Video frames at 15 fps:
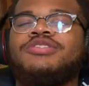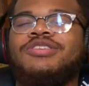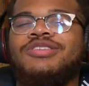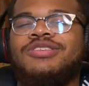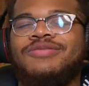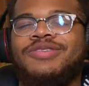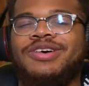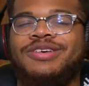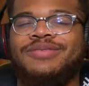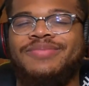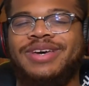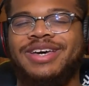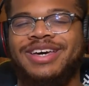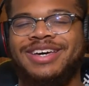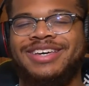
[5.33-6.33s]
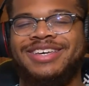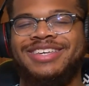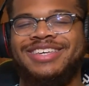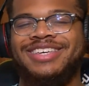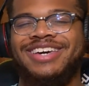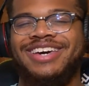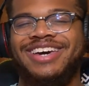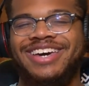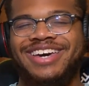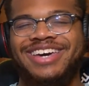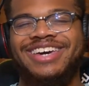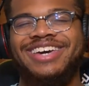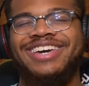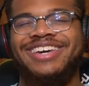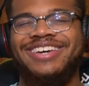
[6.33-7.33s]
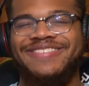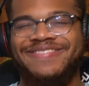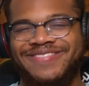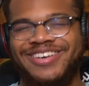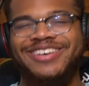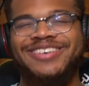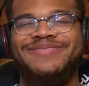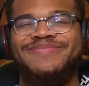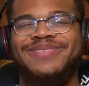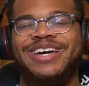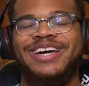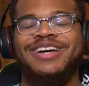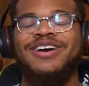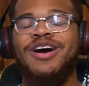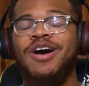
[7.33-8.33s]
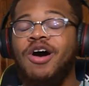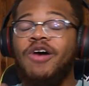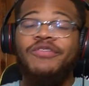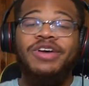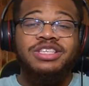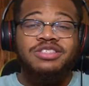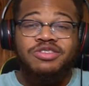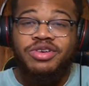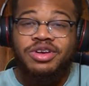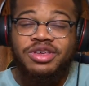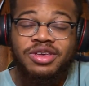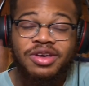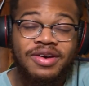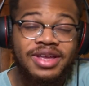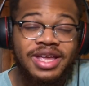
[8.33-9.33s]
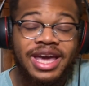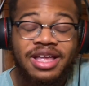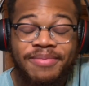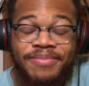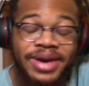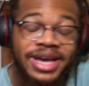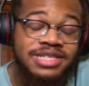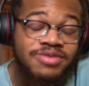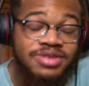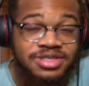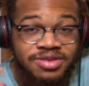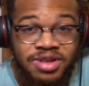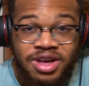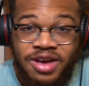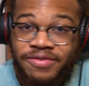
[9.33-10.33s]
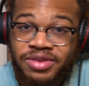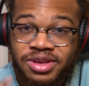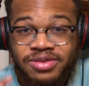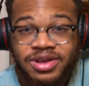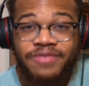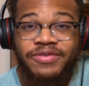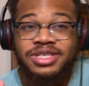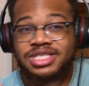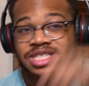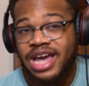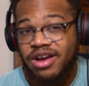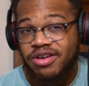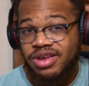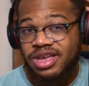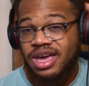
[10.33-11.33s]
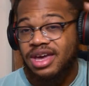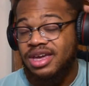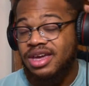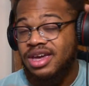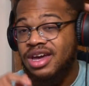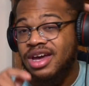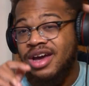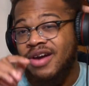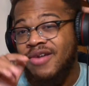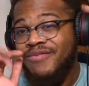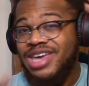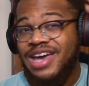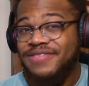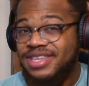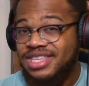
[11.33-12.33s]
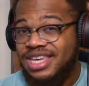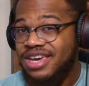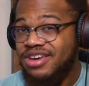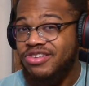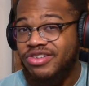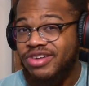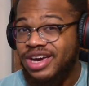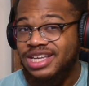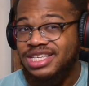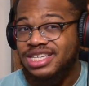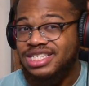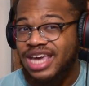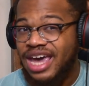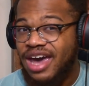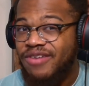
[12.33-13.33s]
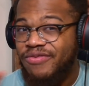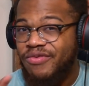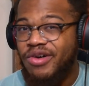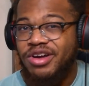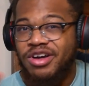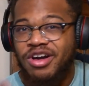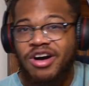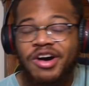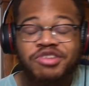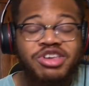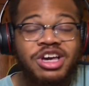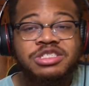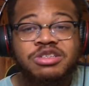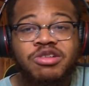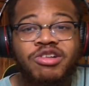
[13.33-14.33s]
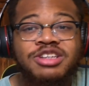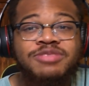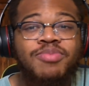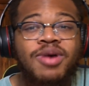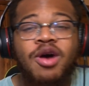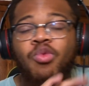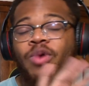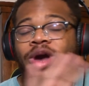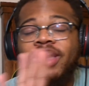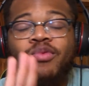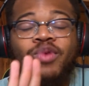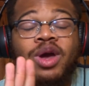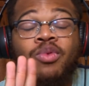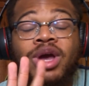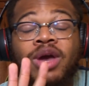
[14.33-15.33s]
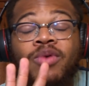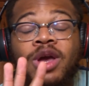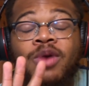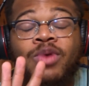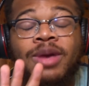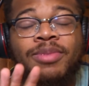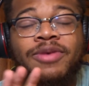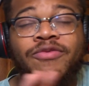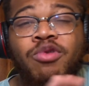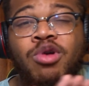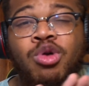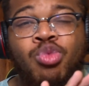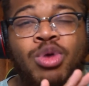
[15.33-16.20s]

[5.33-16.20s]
y'all? Welcome back. Hey, welcome back. Hope you guys are doing good and amazing on this lovely, lovely Saturday. We have the 10 craziest F1 contract stories, but wait. Before